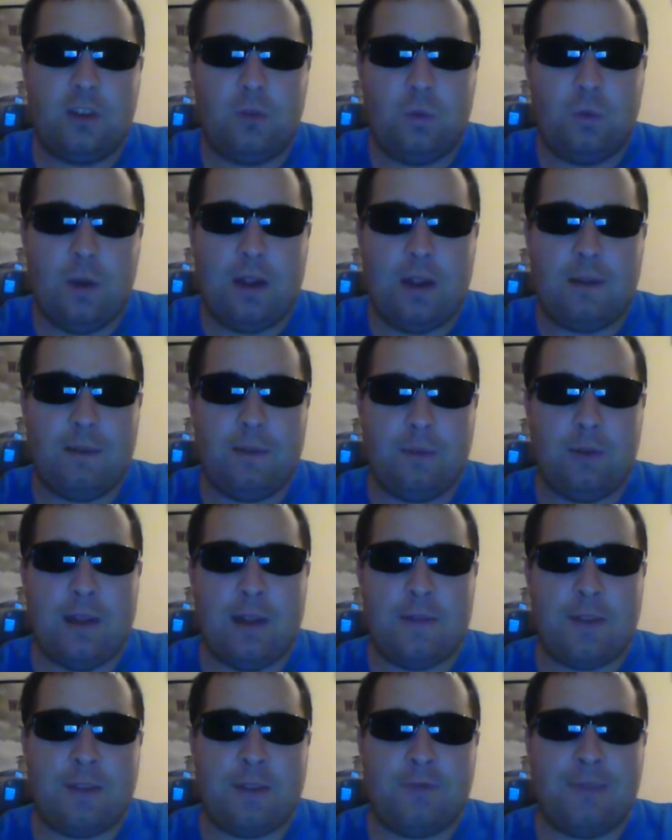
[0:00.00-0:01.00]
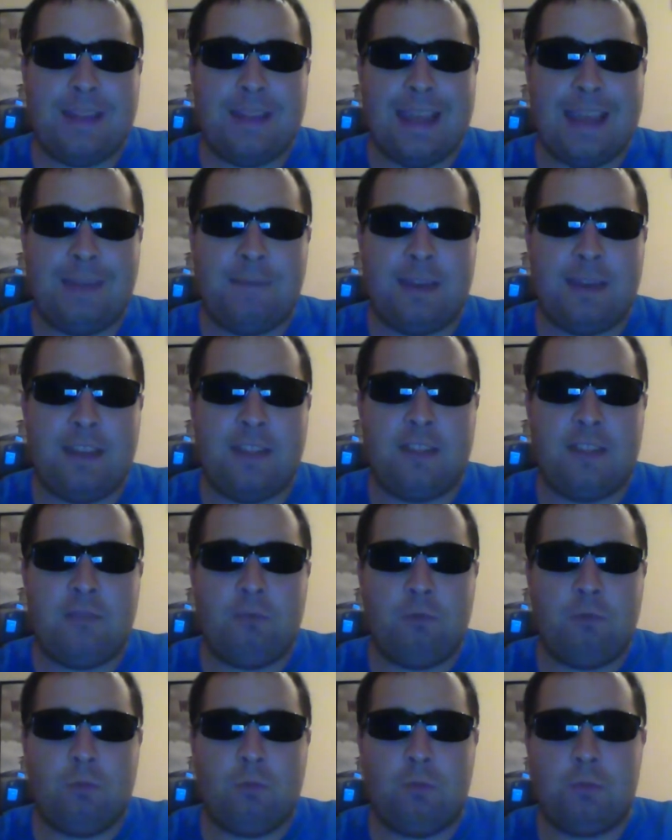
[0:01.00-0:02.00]
whatever his name
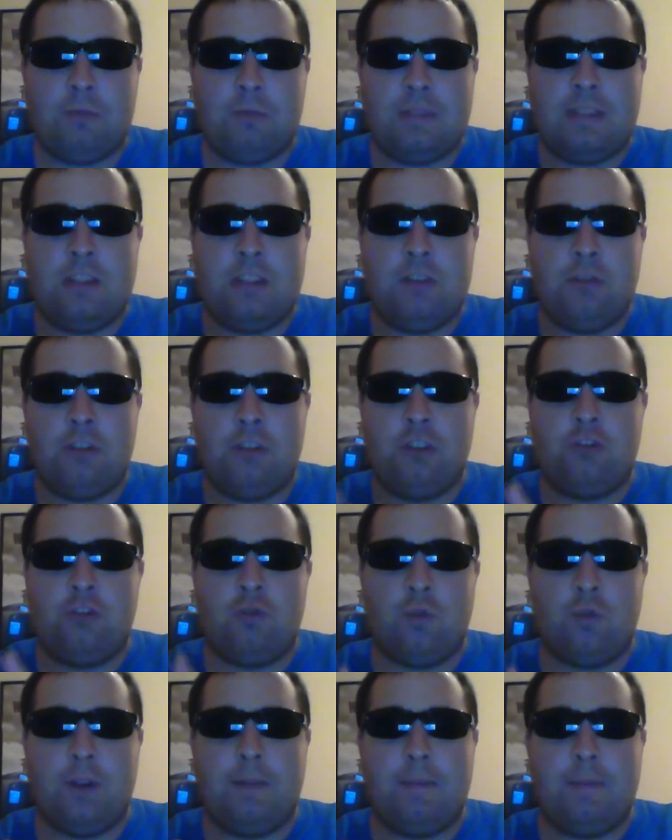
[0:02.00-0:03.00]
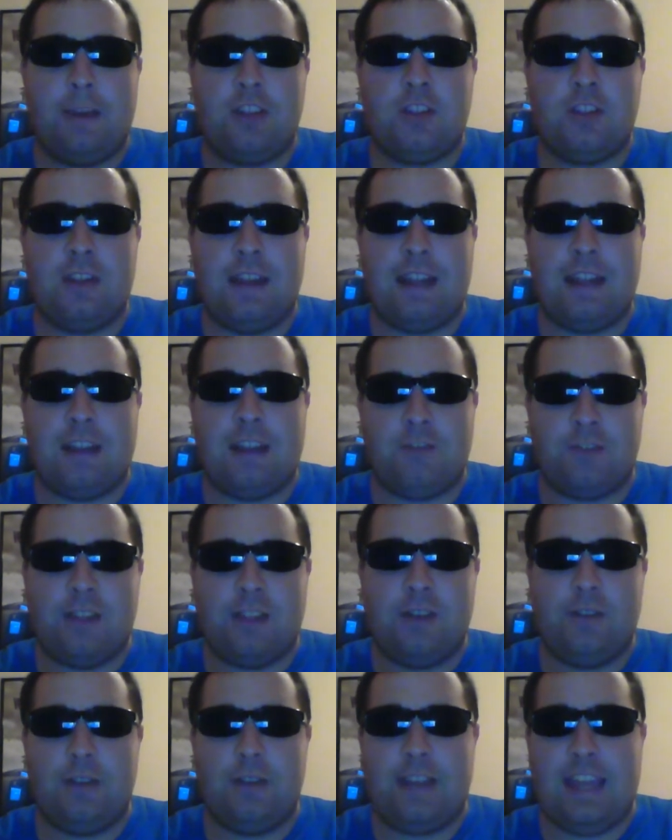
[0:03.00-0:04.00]
is, doing the droid mission, and they're
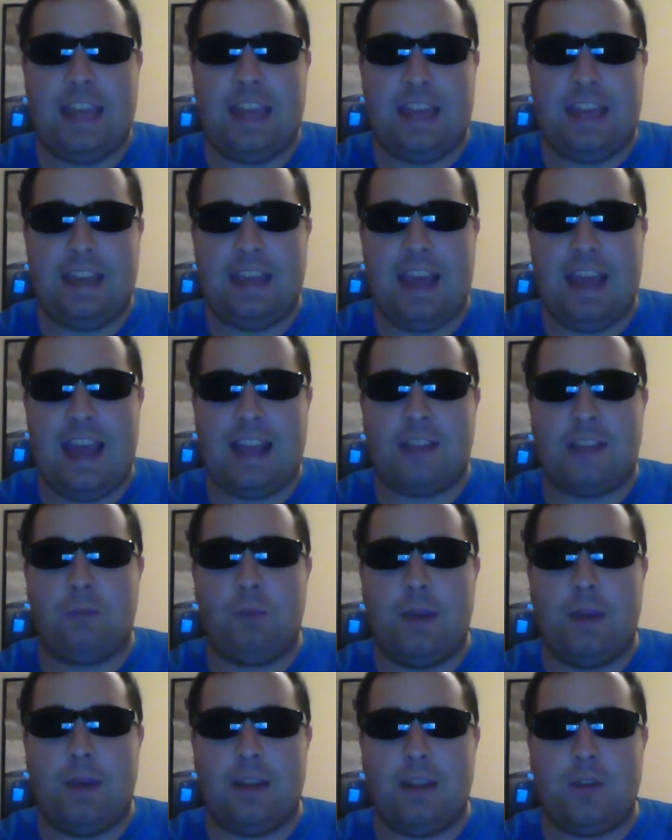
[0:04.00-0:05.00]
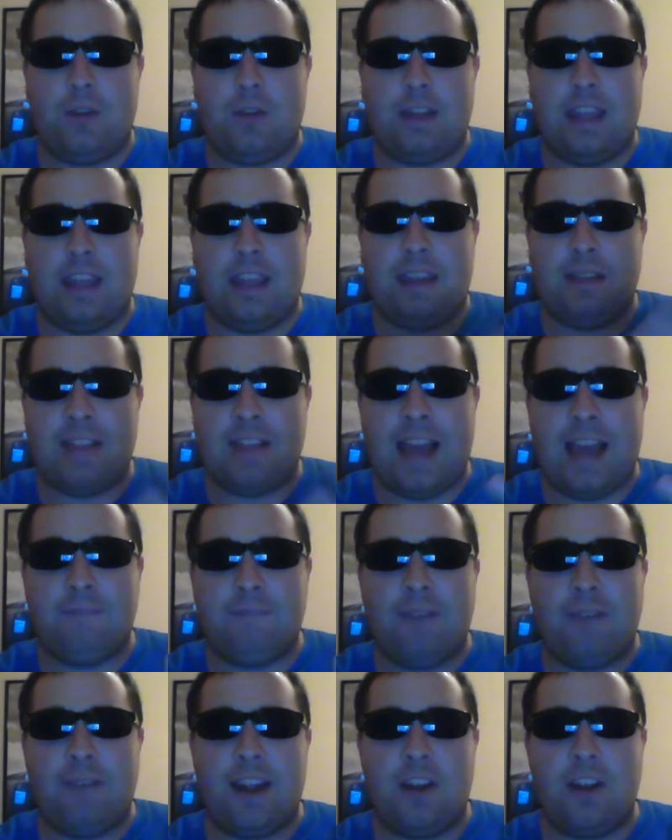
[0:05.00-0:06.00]
still in the X-Wing, or the TIE
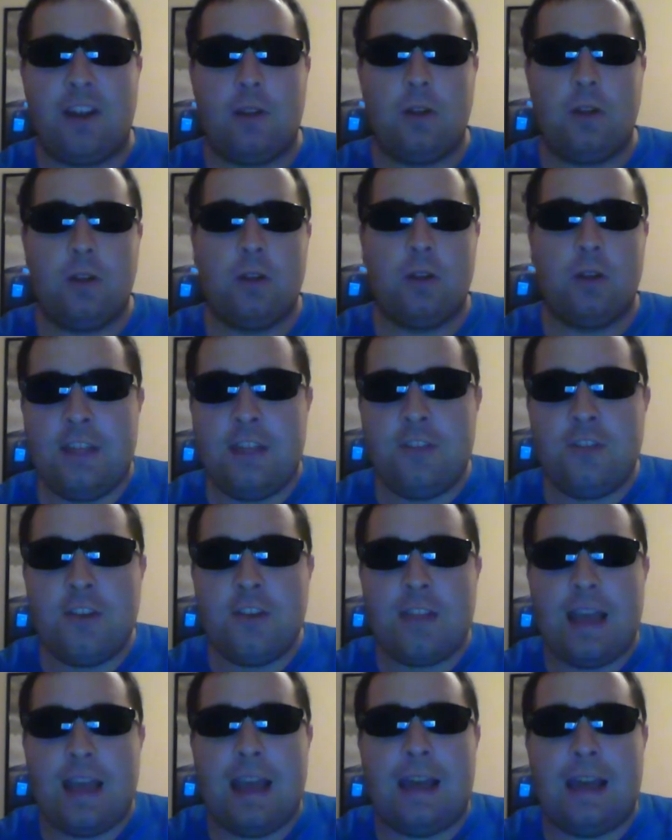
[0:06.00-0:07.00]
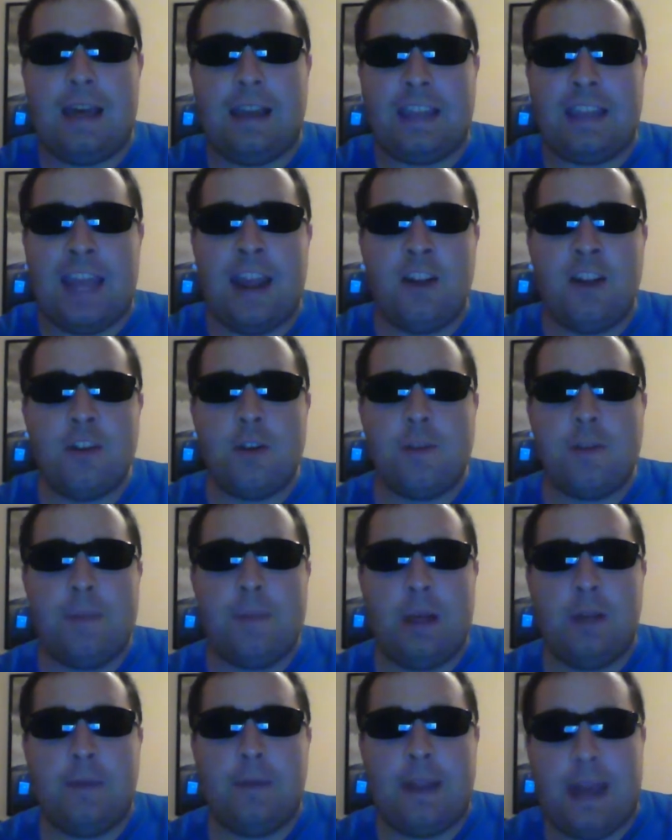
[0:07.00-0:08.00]
Fighter. It's just a character
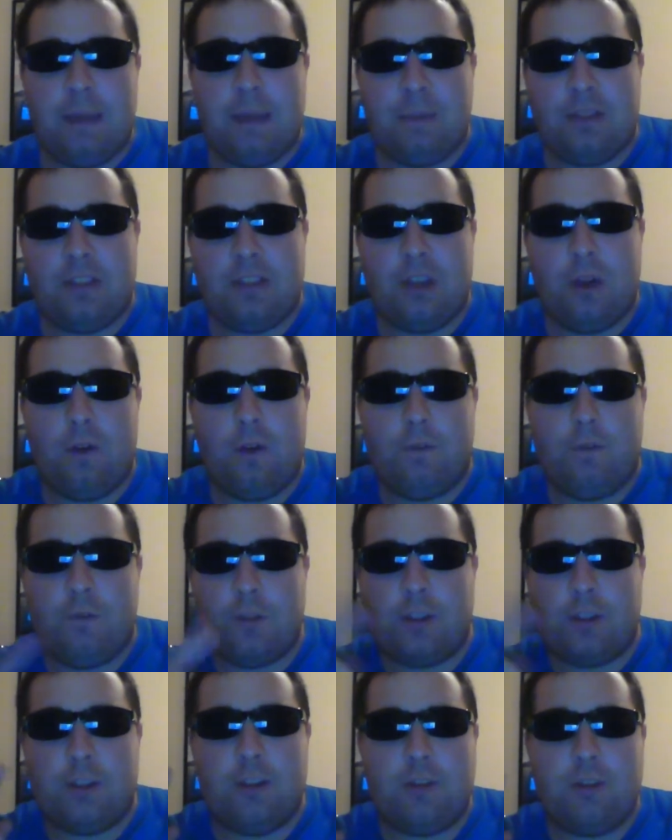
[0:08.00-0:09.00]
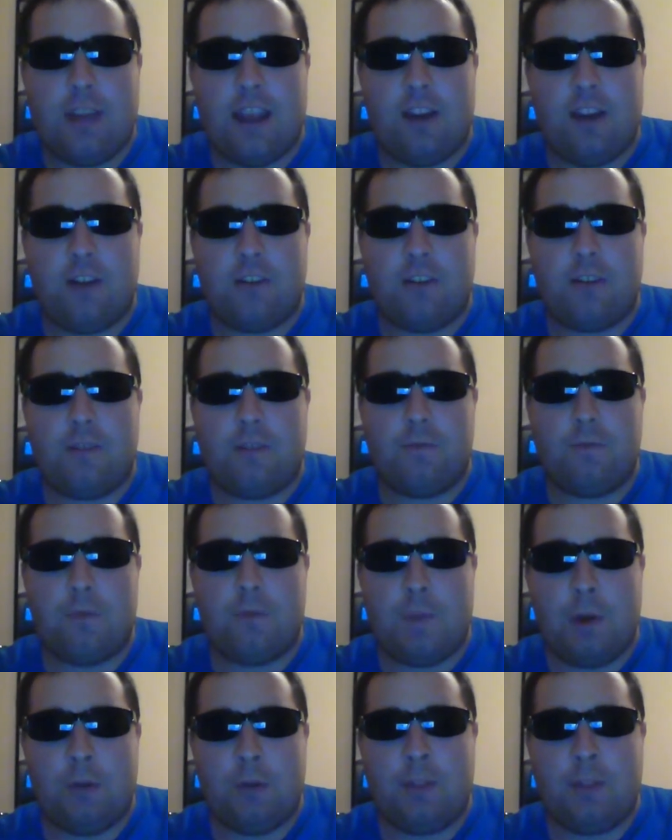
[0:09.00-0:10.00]
development episode for the two characters, for
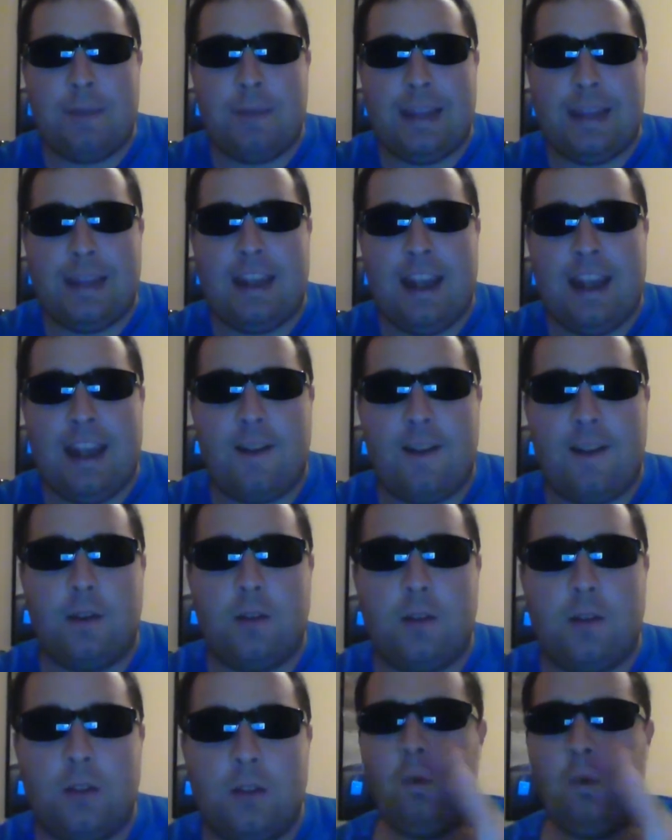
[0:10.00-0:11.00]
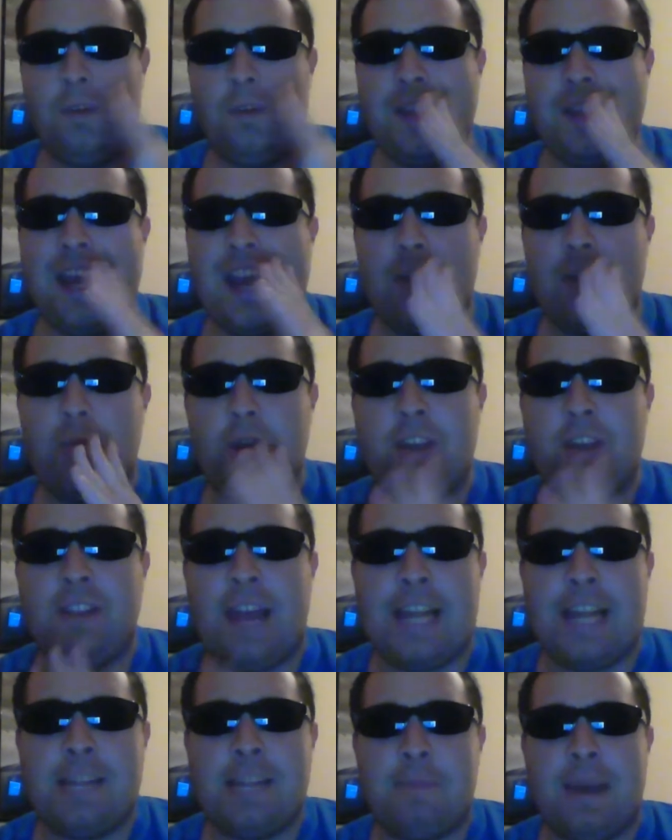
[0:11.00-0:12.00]
both Sabine and Hera. One thing I really
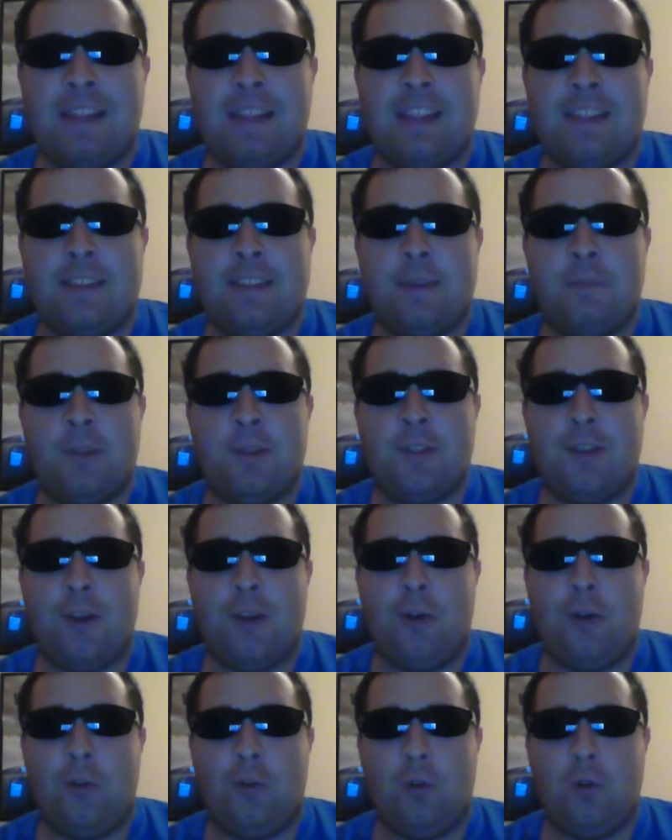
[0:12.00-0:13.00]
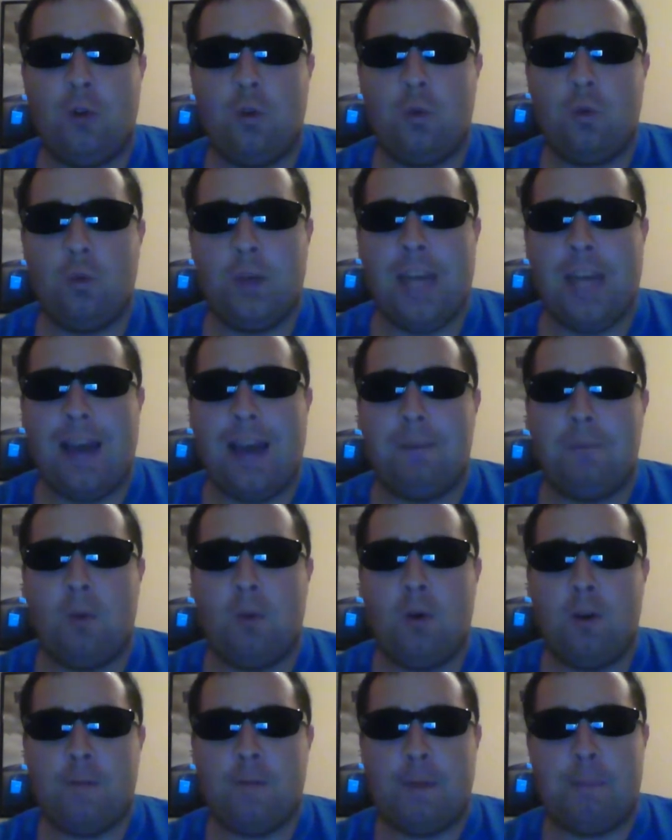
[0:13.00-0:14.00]
liked about this episode, we got
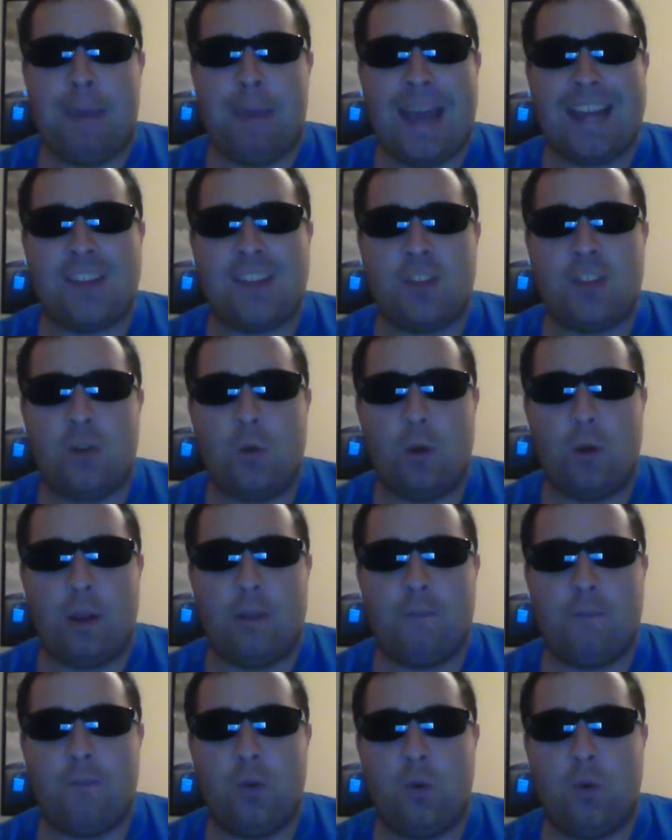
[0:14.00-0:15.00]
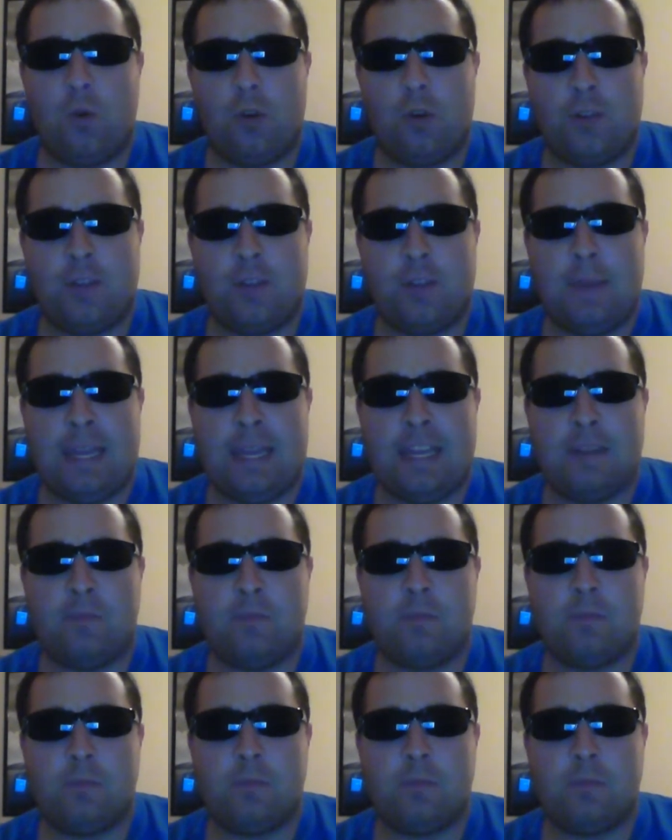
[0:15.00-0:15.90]
more of a backstory for Sabine.